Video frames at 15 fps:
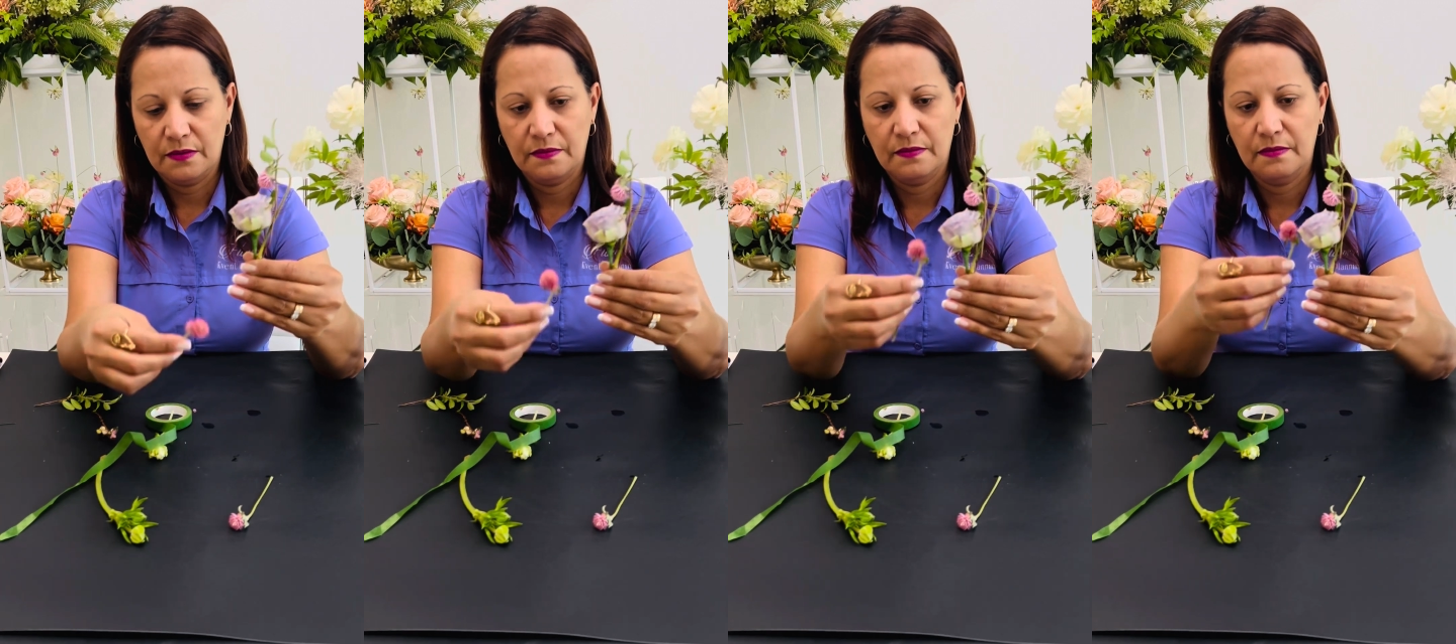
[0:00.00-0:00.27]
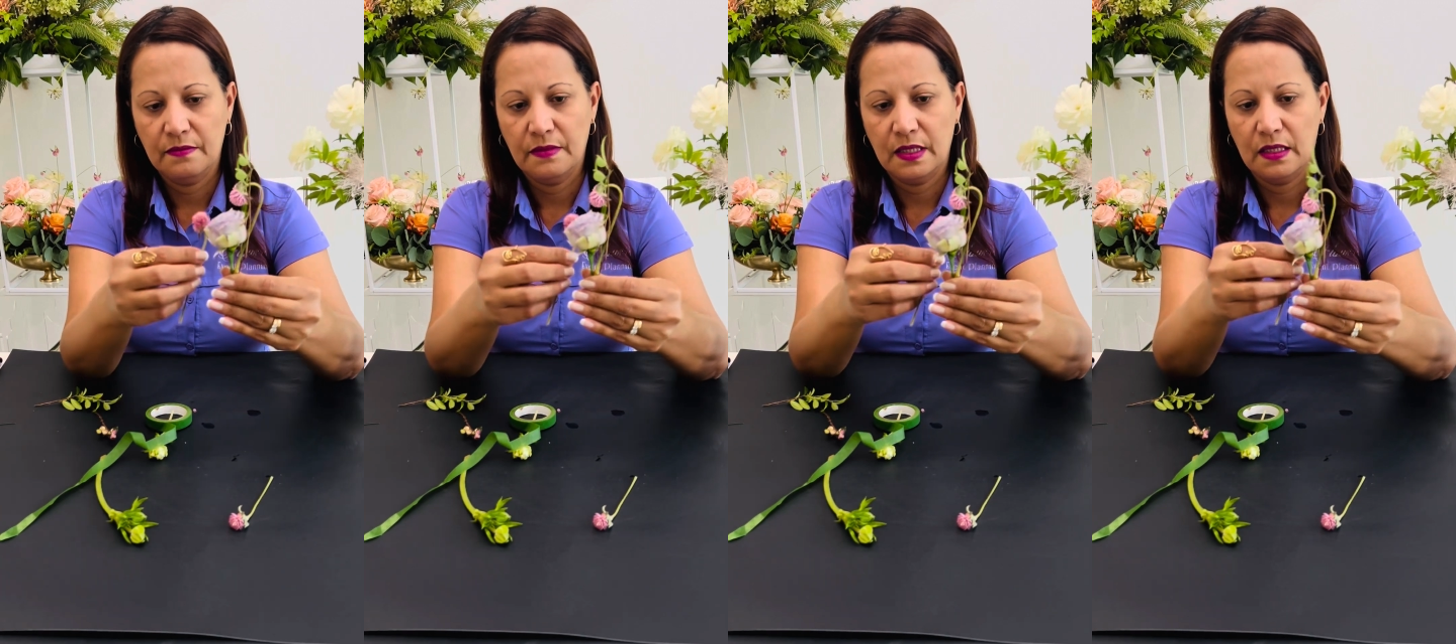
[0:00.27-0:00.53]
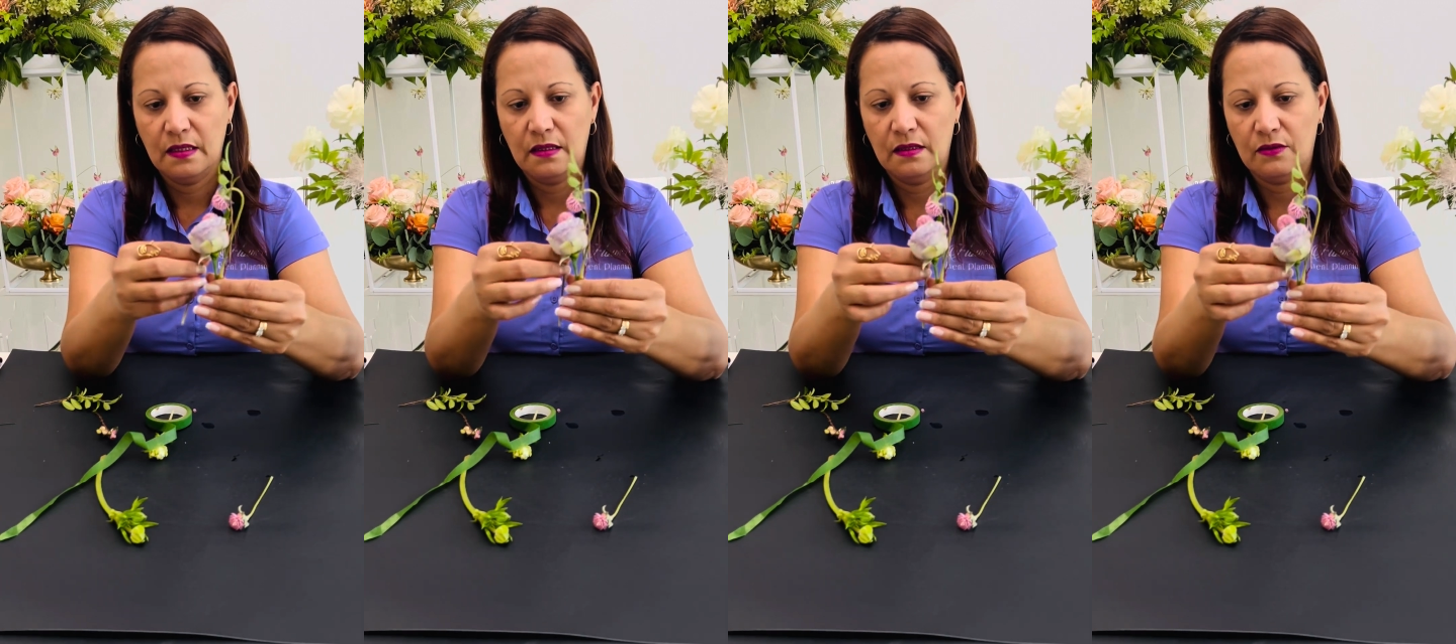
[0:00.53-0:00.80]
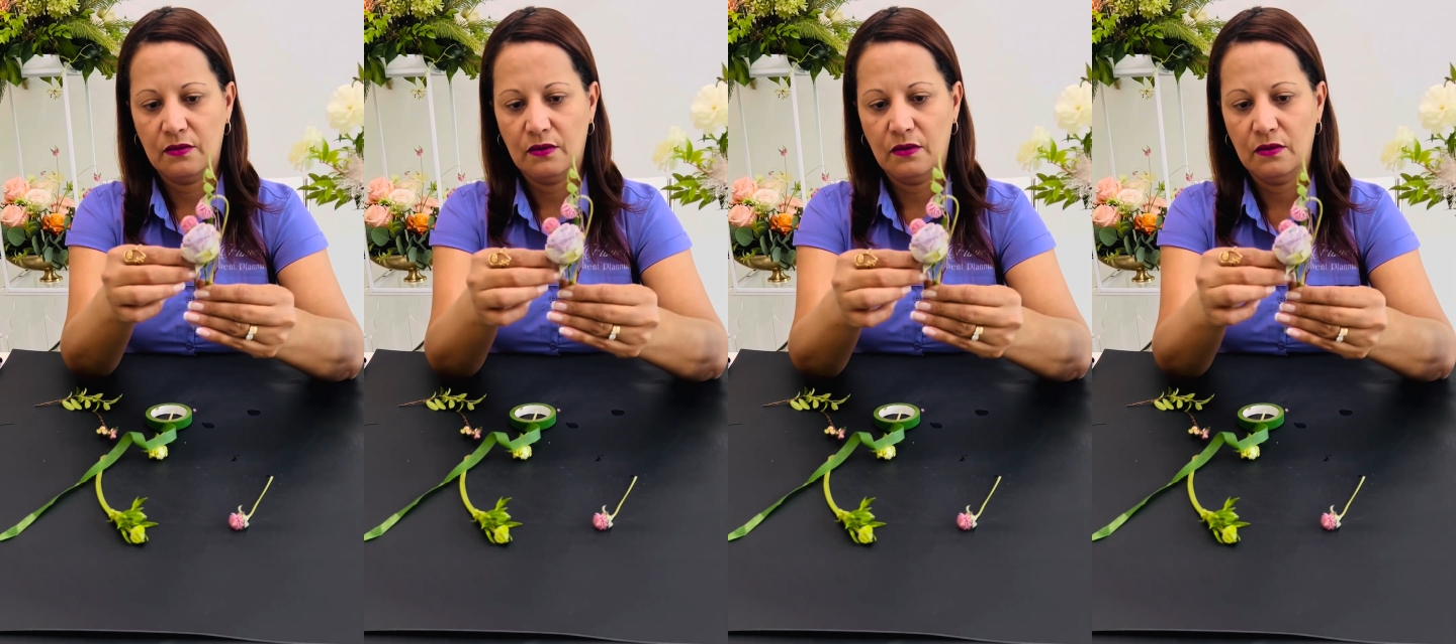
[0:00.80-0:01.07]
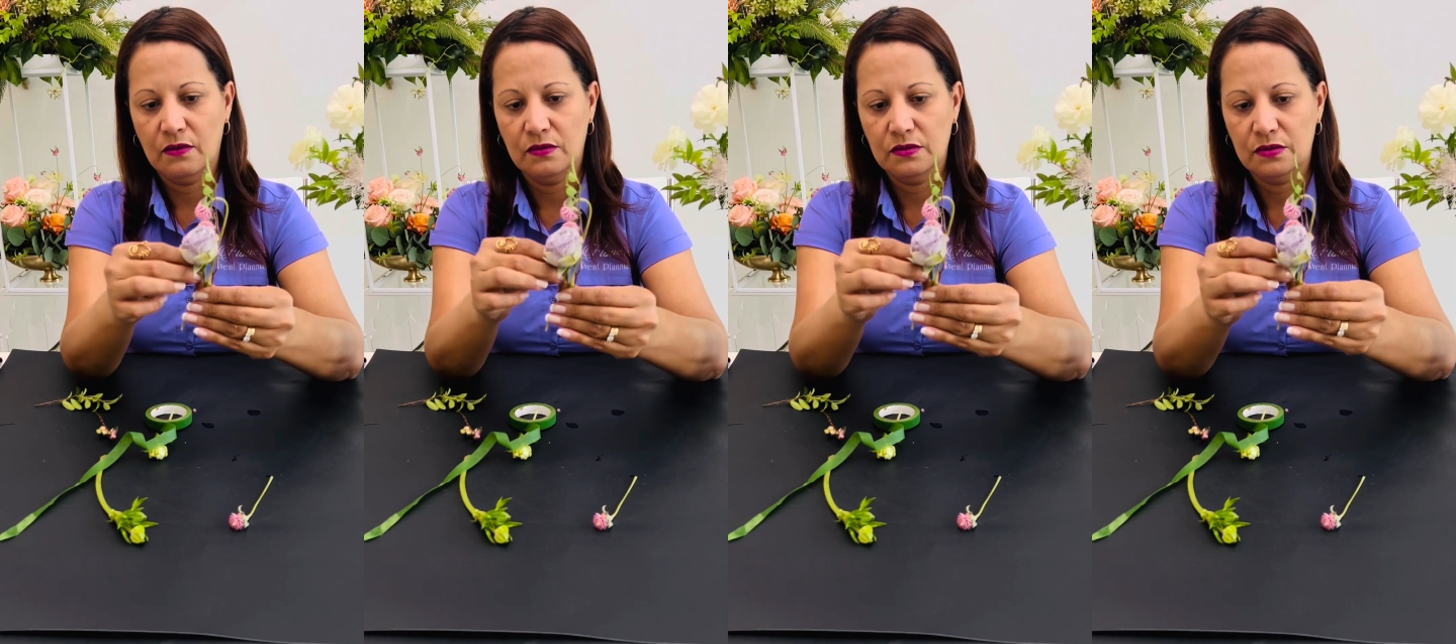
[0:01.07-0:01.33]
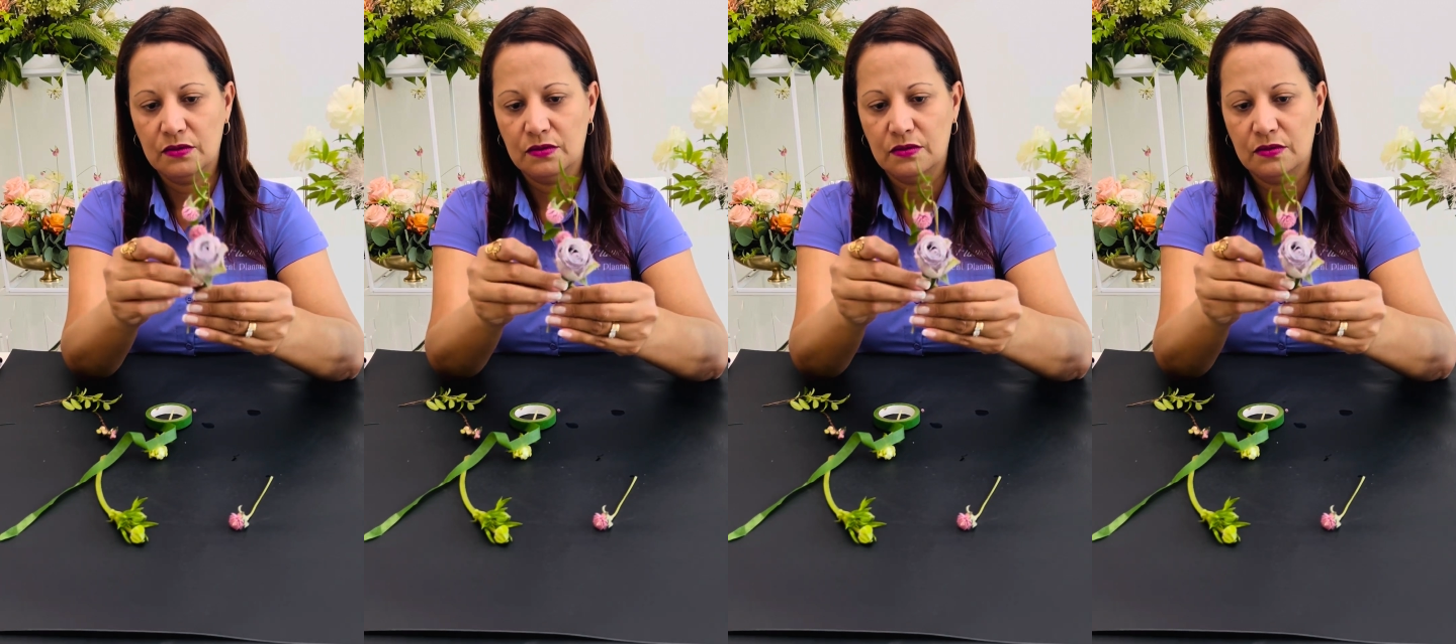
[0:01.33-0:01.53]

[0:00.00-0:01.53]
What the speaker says: my rose,